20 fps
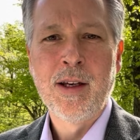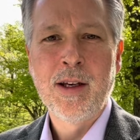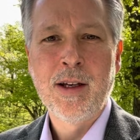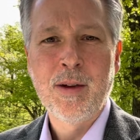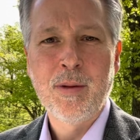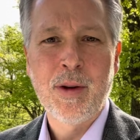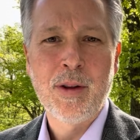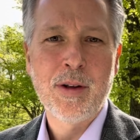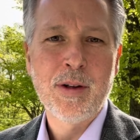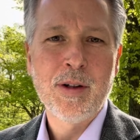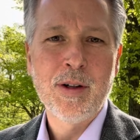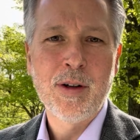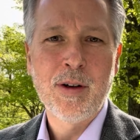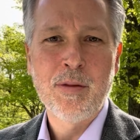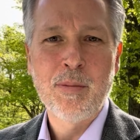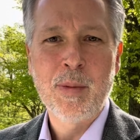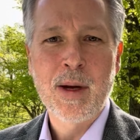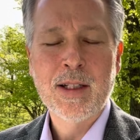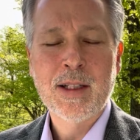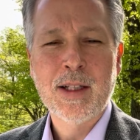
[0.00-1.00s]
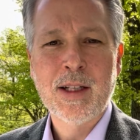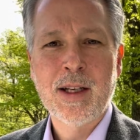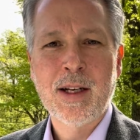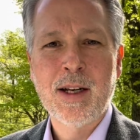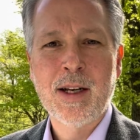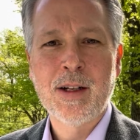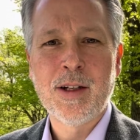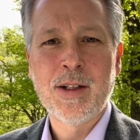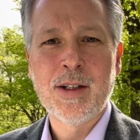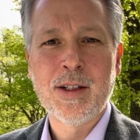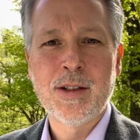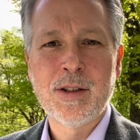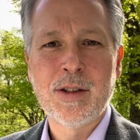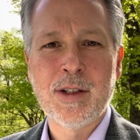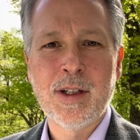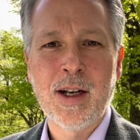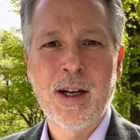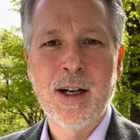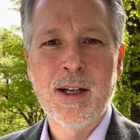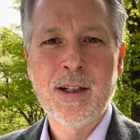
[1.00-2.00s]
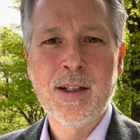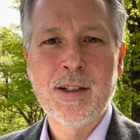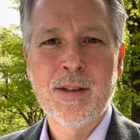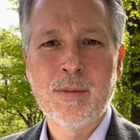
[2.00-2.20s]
whether you're of Mexican heritage or not,